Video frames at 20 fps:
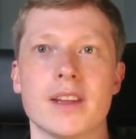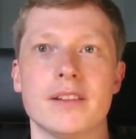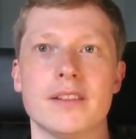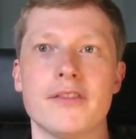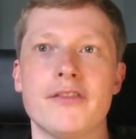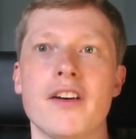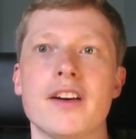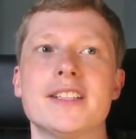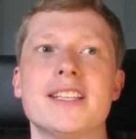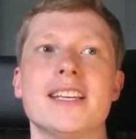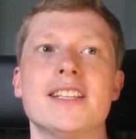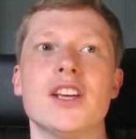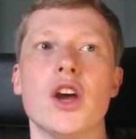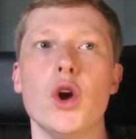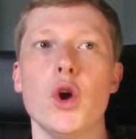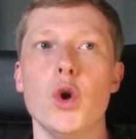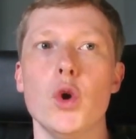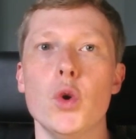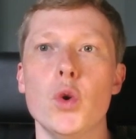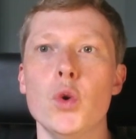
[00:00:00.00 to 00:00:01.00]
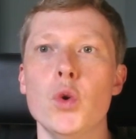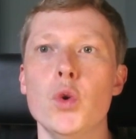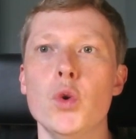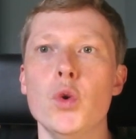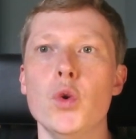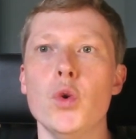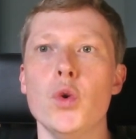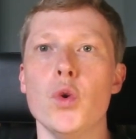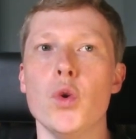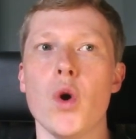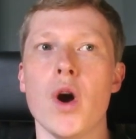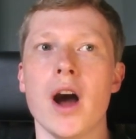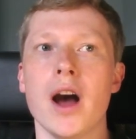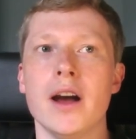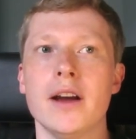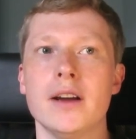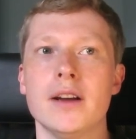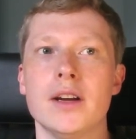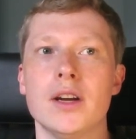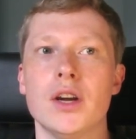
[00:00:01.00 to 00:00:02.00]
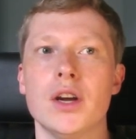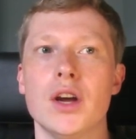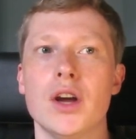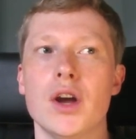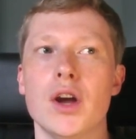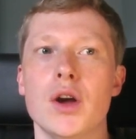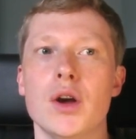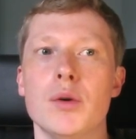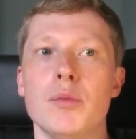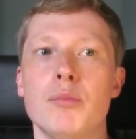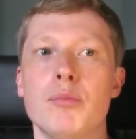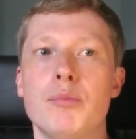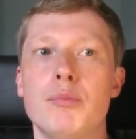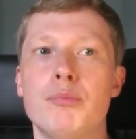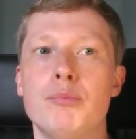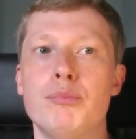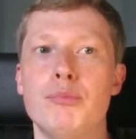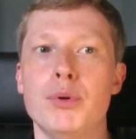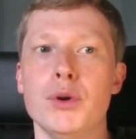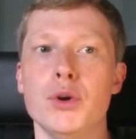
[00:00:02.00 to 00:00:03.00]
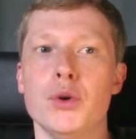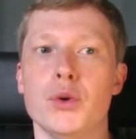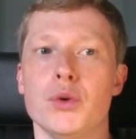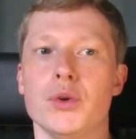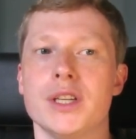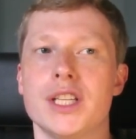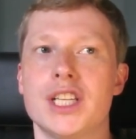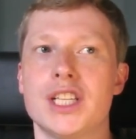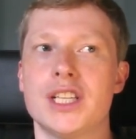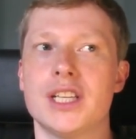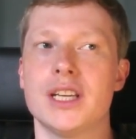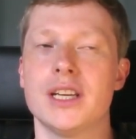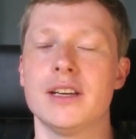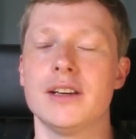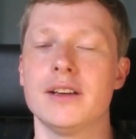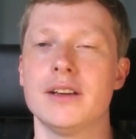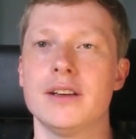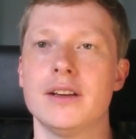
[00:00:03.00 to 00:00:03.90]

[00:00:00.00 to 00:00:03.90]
The first is oo, boot,